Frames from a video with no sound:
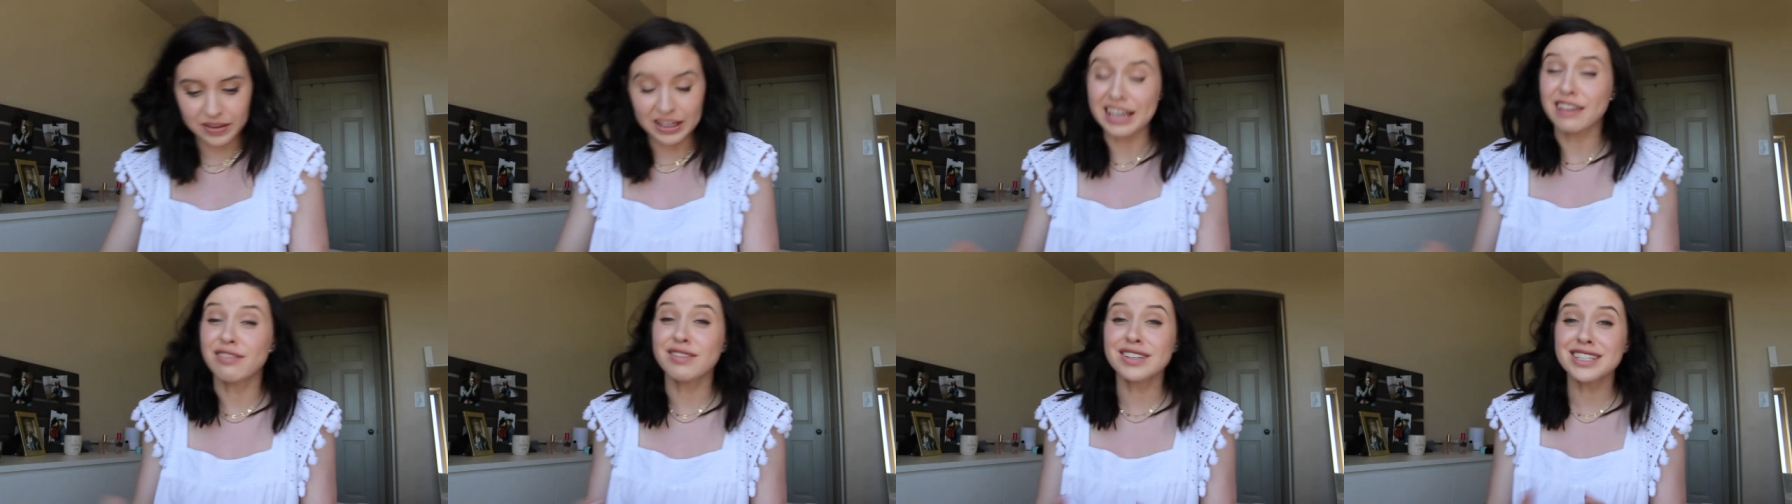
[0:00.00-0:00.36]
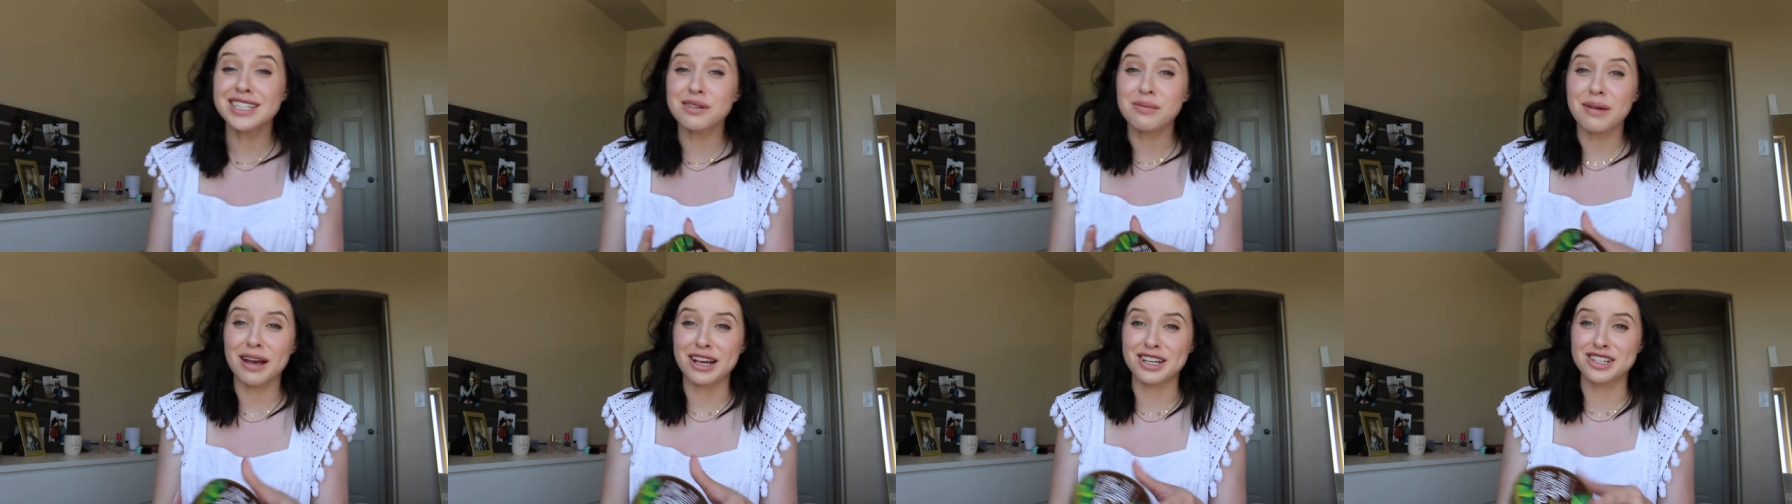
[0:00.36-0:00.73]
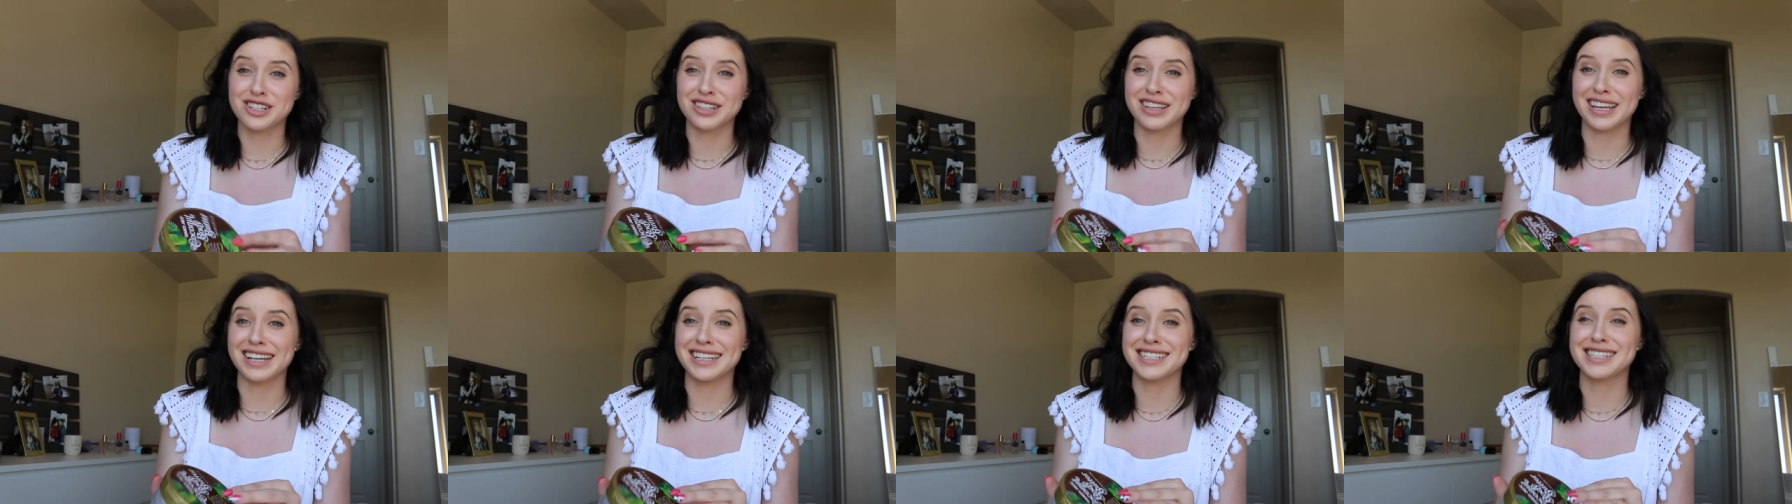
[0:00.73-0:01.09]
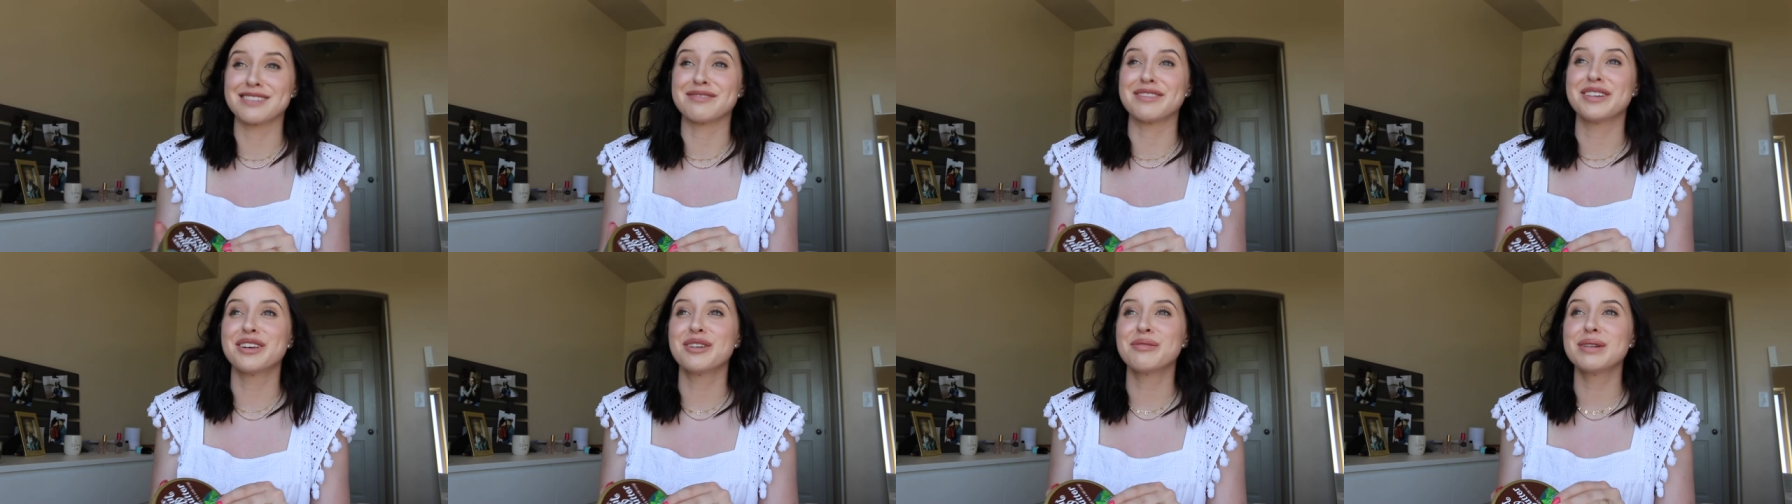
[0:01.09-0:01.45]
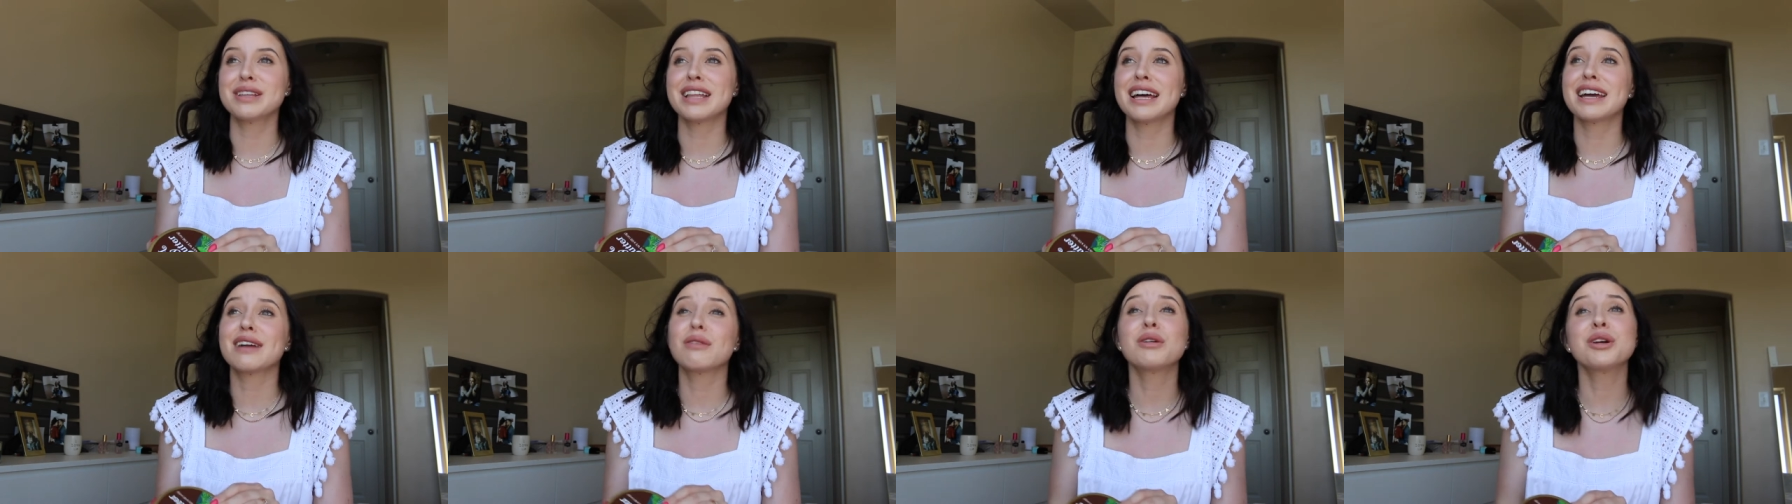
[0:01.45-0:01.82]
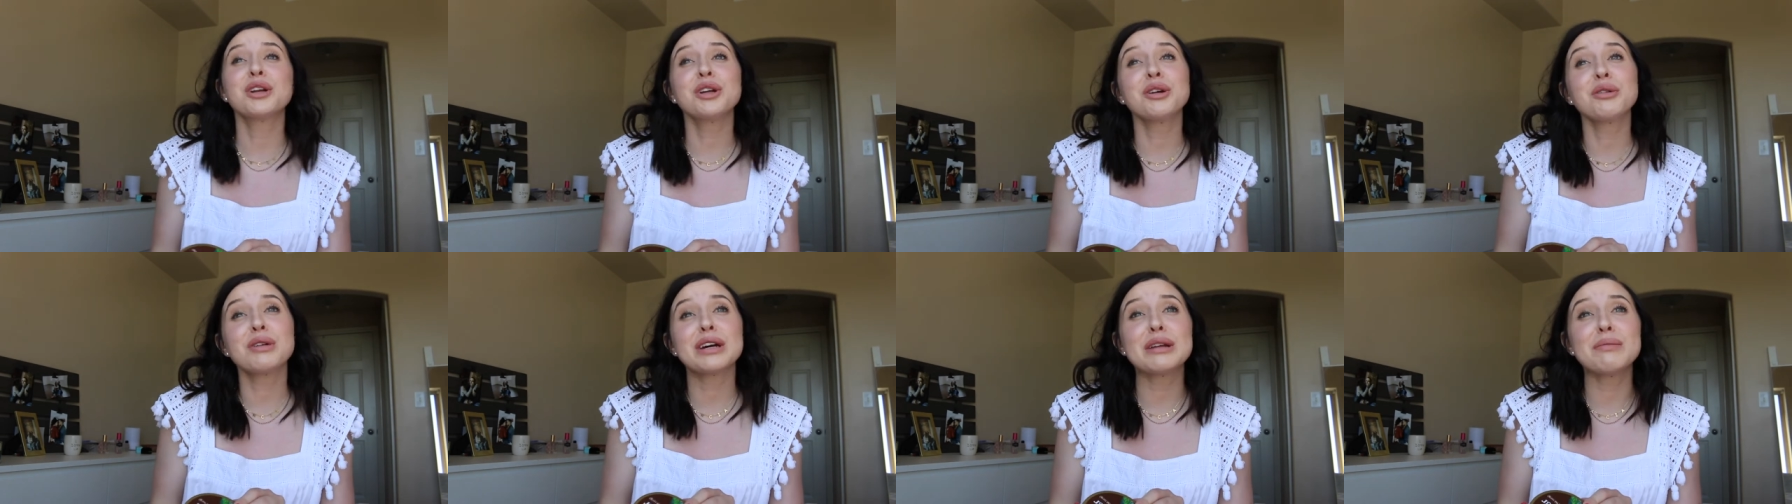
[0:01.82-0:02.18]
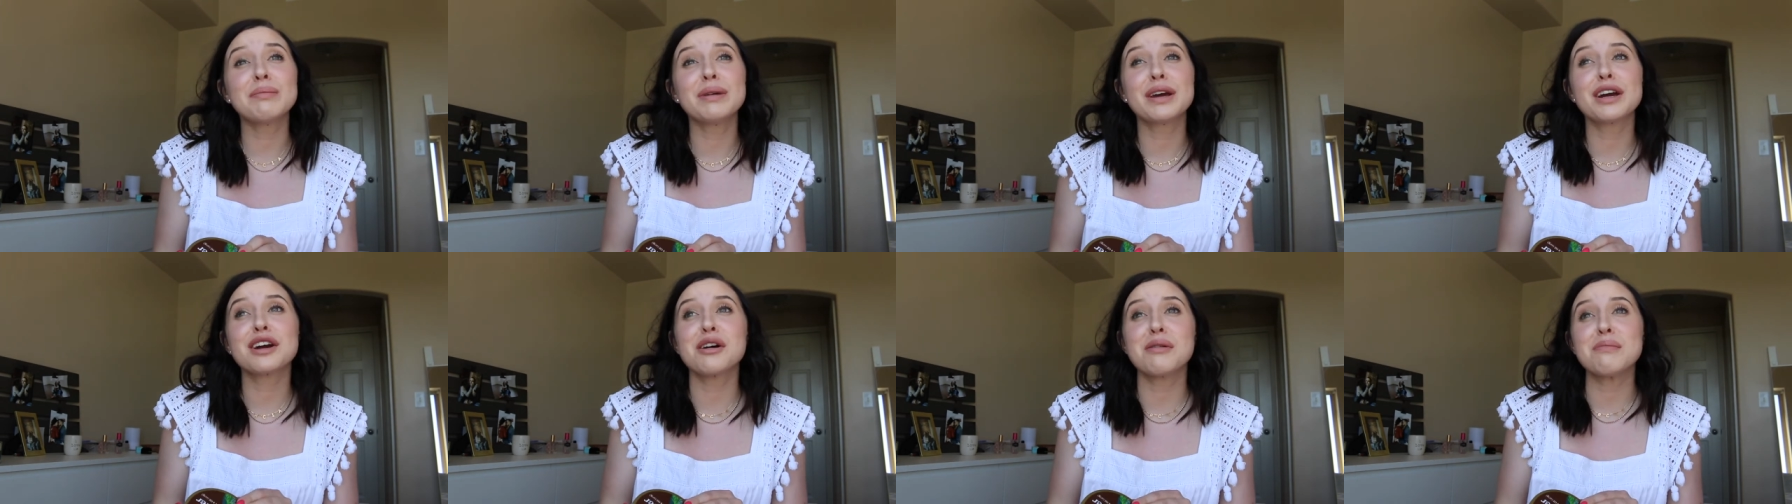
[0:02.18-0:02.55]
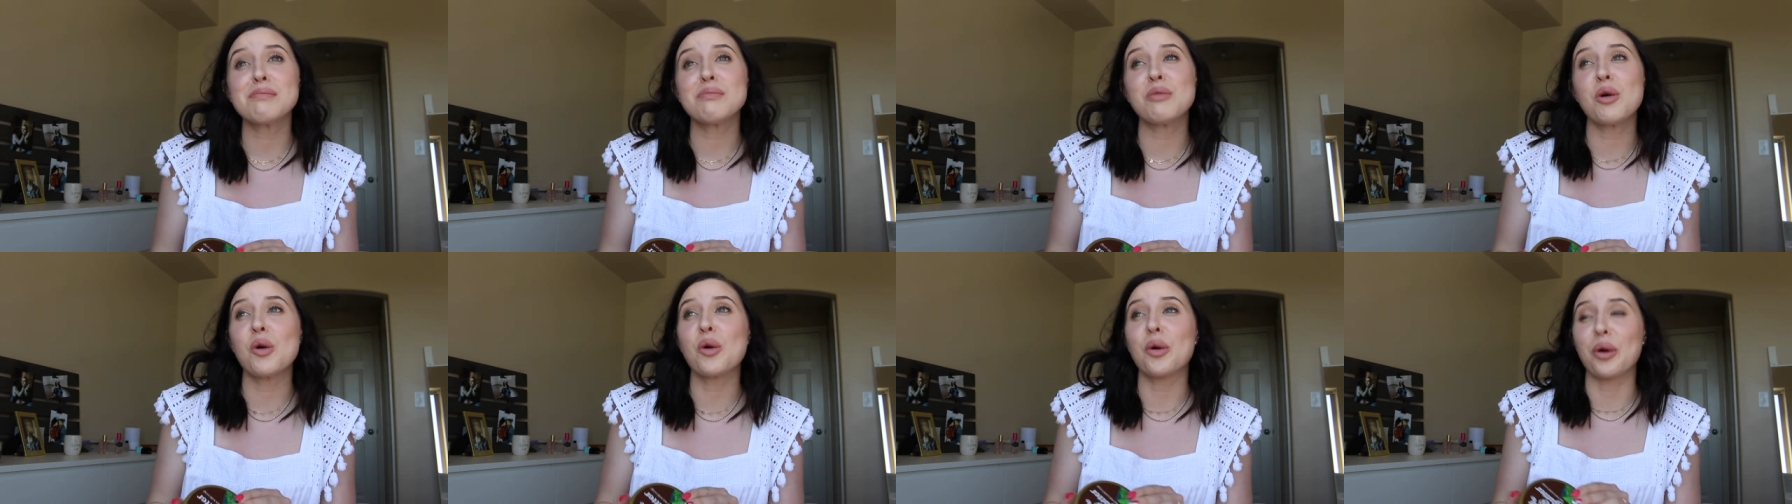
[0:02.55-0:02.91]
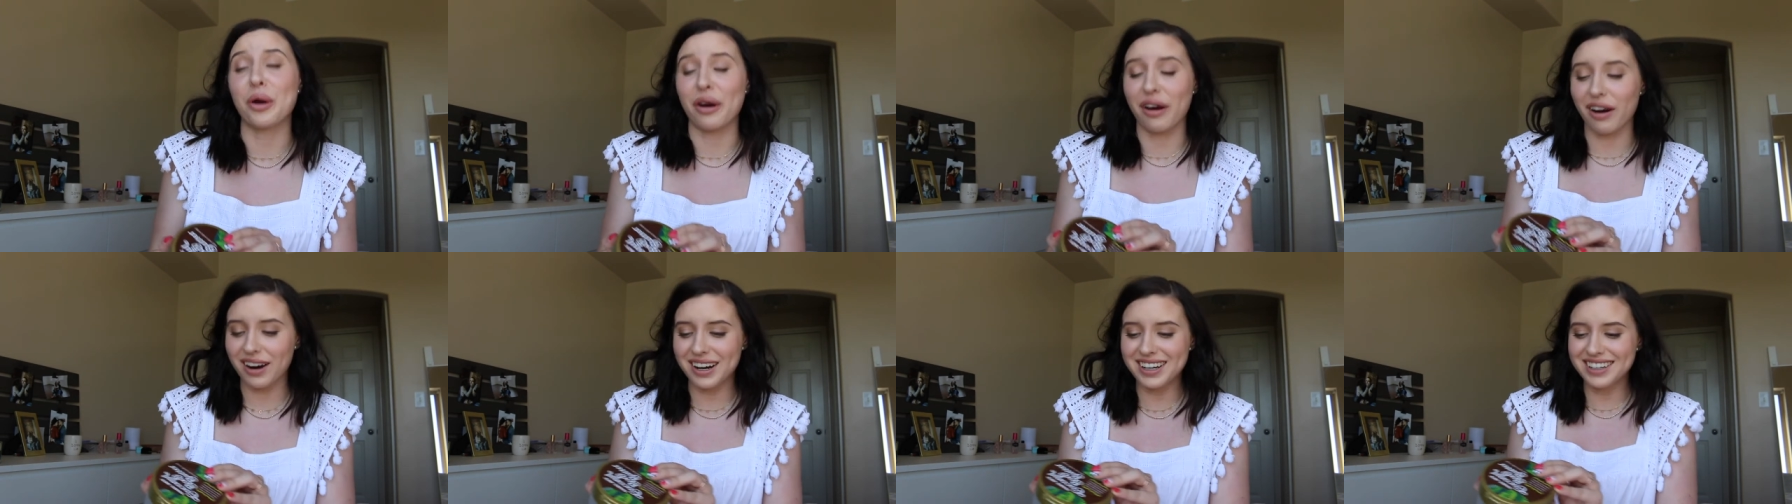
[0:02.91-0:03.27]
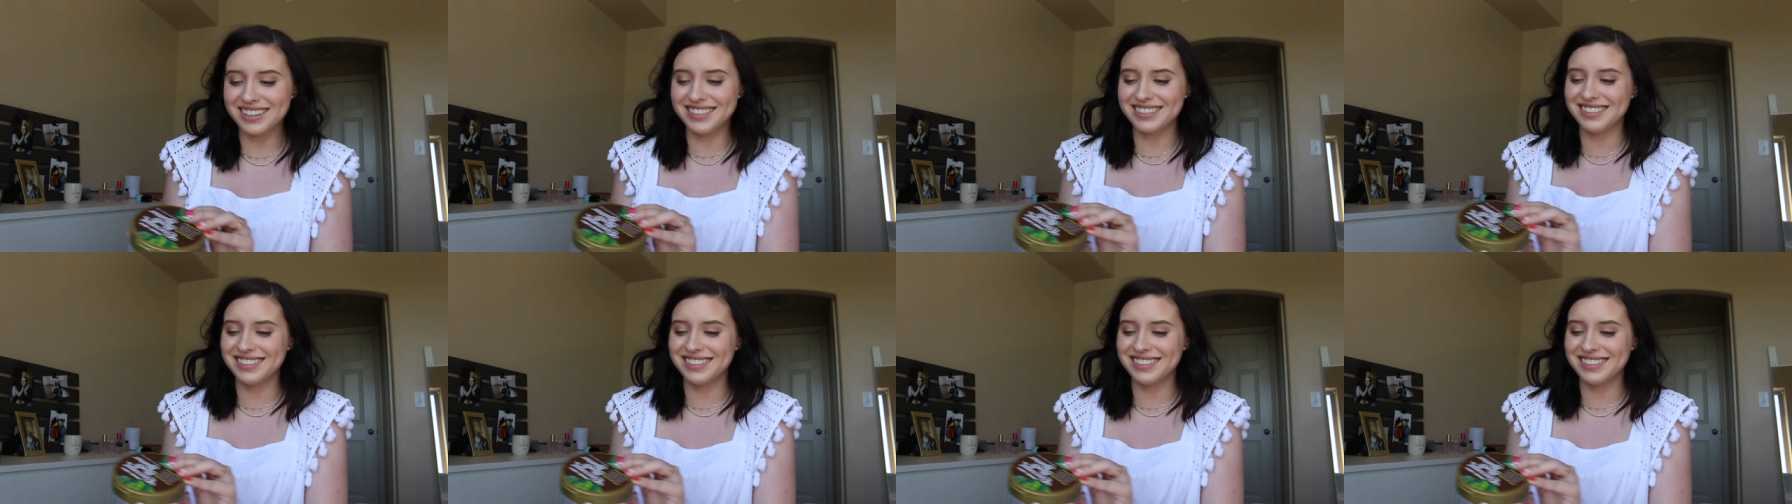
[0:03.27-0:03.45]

Even Sebastian likes them. He'll be like, when are you gonna pick up more?